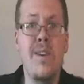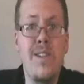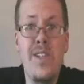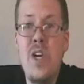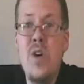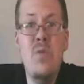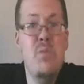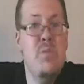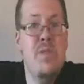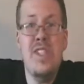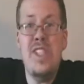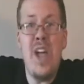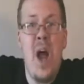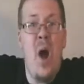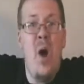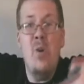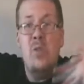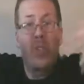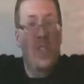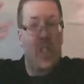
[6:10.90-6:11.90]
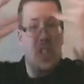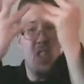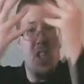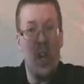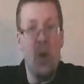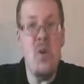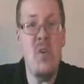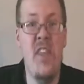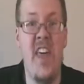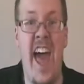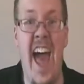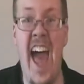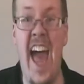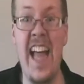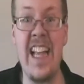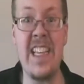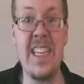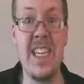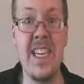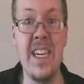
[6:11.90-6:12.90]
You don't do
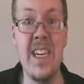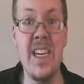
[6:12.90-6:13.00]
that!